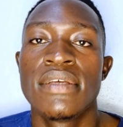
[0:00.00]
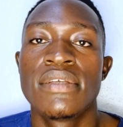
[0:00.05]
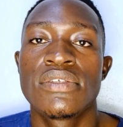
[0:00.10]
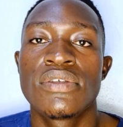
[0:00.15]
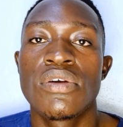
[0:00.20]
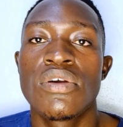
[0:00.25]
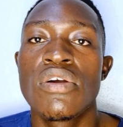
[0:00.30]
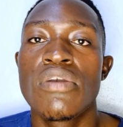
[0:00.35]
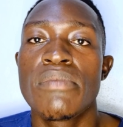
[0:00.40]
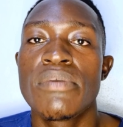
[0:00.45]

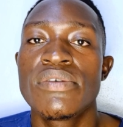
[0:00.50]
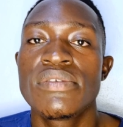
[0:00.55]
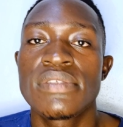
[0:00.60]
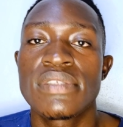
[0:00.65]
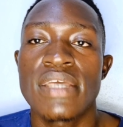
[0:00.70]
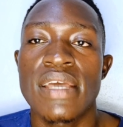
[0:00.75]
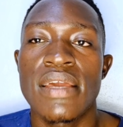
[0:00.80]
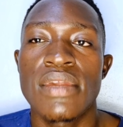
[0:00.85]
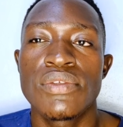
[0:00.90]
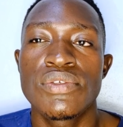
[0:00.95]
So
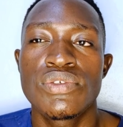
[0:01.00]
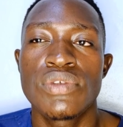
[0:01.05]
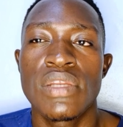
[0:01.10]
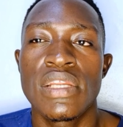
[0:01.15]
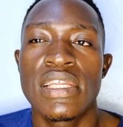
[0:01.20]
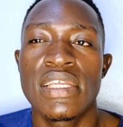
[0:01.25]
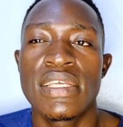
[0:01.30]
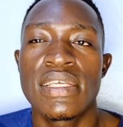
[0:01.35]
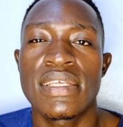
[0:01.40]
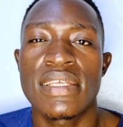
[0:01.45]
hormones are
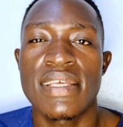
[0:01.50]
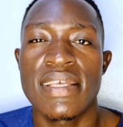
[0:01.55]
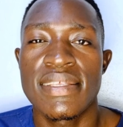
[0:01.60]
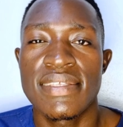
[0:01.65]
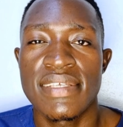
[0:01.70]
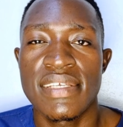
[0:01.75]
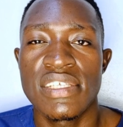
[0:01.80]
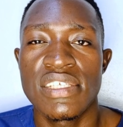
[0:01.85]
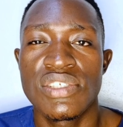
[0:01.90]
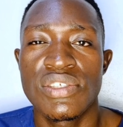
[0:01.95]
usually
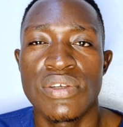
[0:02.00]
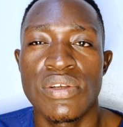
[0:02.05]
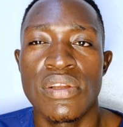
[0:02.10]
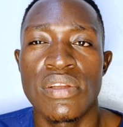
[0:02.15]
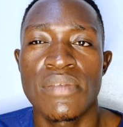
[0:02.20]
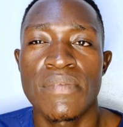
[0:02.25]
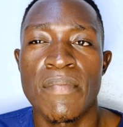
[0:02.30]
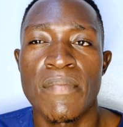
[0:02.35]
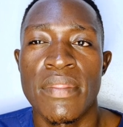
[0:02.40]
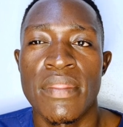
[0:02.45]

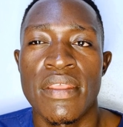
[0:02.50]
essential